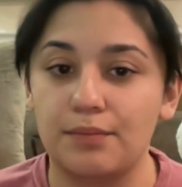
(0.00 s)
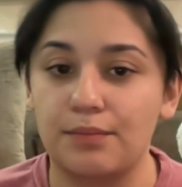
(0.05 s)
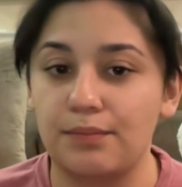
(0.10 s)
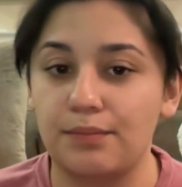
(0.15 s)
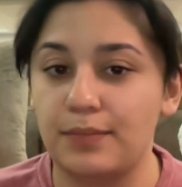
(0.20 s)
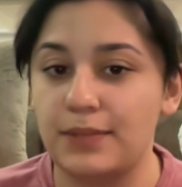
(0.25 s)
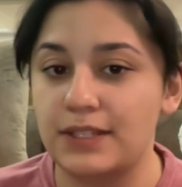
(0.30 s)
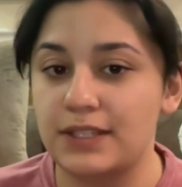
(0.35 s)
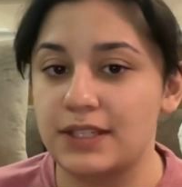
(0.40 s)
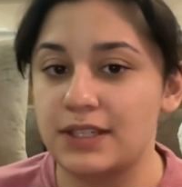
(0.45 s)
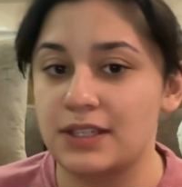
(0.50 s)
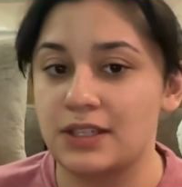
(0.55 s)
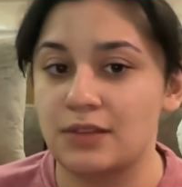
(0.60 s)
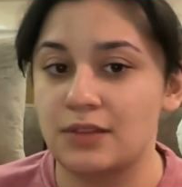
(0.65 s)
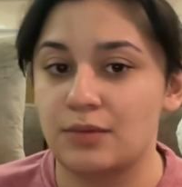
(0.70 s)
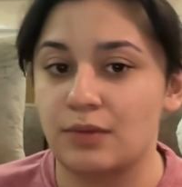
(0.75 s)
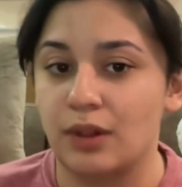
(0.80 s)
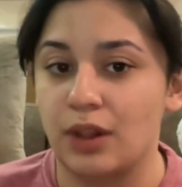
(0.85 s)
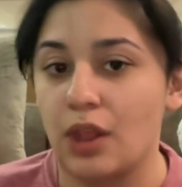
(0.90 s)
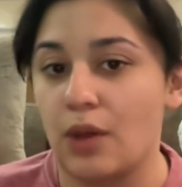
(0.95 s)
businesses
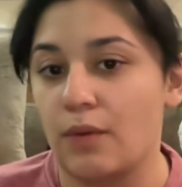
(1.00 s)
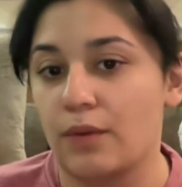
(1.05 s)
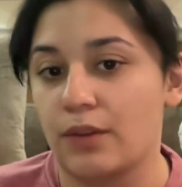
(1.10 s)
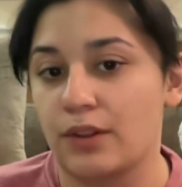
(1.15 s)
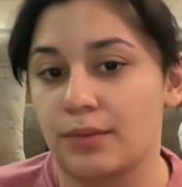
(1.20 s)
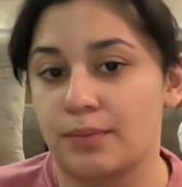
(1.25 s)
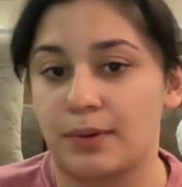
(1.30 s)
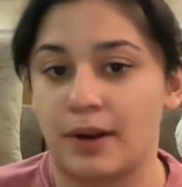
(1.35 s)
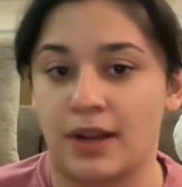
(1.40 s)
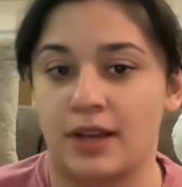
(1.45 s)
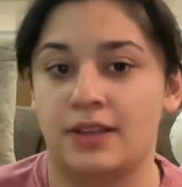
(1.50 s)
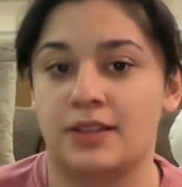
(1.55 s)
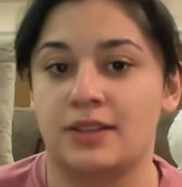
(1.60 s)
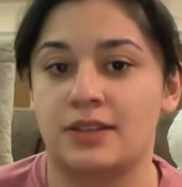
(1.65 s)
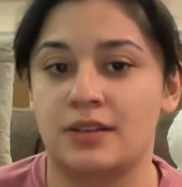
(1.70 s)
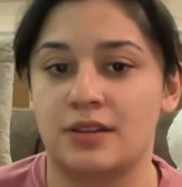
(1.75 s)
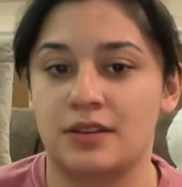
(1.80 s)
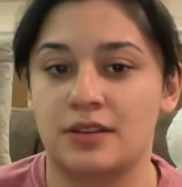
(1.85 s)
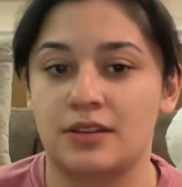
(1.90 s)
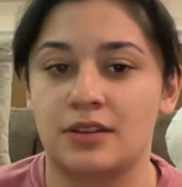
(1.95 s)
would lower the price,
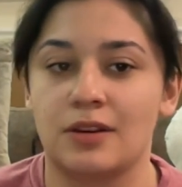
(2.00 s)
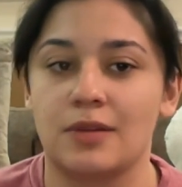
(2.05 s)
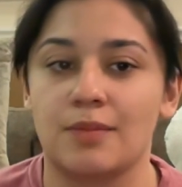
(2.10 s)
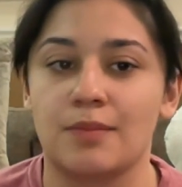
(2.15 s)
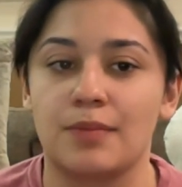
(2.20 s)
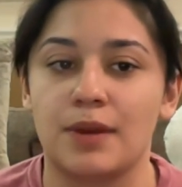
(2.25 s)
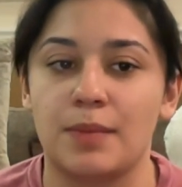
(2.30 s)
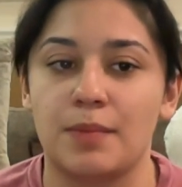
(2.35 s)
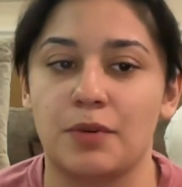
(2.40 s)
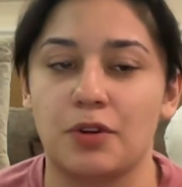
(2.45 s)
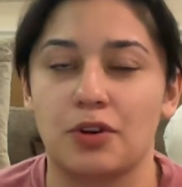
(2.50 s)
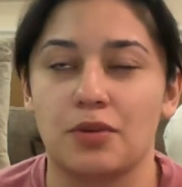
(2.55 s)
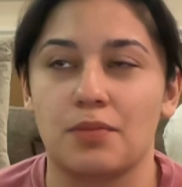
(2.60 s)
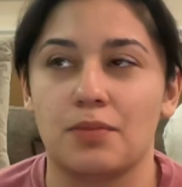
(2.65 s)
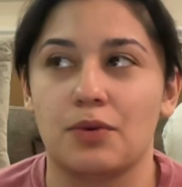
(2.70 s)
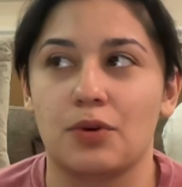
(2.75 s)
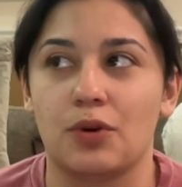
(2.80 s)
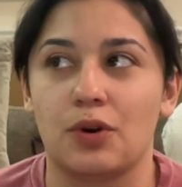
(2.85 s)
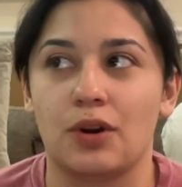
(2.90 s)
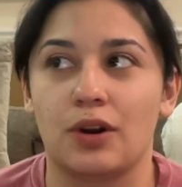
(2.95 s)
so people are
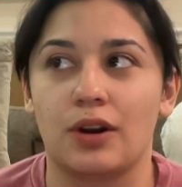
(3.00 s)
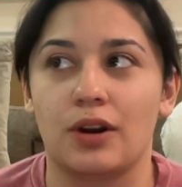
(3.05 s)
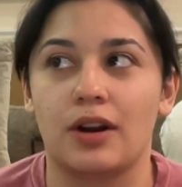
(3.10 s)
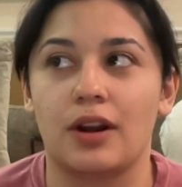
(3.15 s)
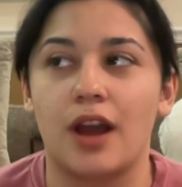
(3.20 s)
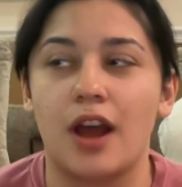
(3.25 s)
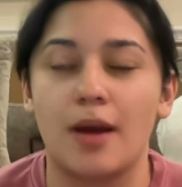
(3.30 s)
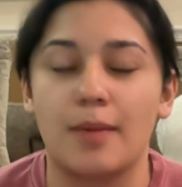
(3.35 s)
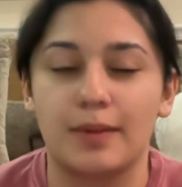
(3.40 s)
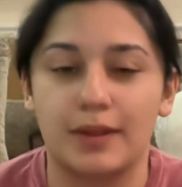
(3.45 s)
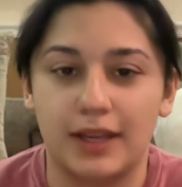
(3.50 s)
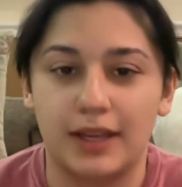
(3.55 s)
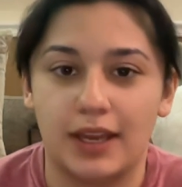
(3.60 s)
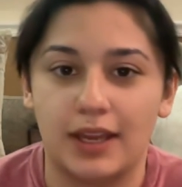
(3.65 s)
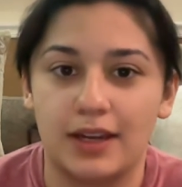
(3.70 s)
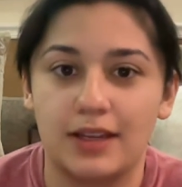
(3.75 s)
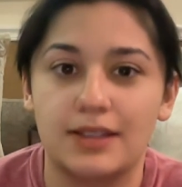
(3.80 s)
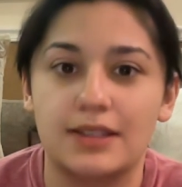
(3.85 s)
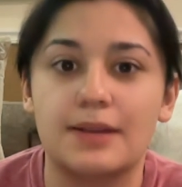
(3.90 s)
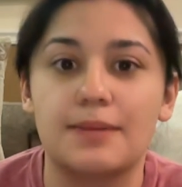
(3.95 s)
more
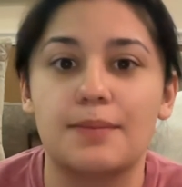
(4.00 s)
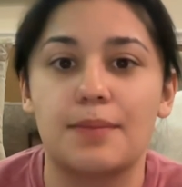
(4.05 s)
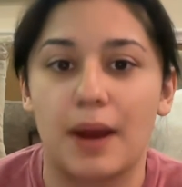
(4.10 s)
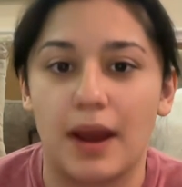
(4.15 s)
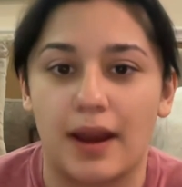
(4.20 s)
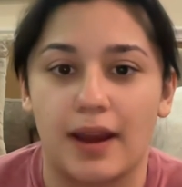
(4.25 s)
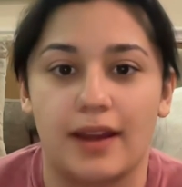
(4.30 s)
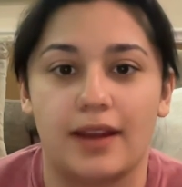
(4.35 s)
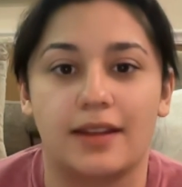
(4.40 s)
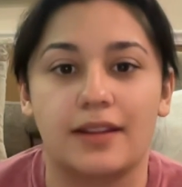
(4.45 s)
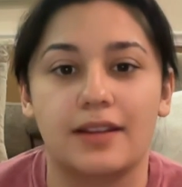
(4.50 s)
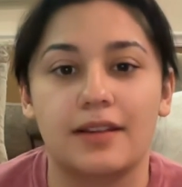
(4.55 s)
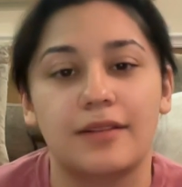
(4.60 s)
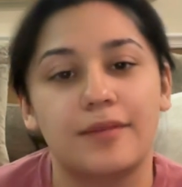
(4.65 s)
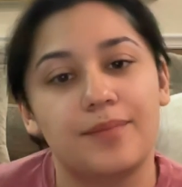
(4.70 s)
obligated to buy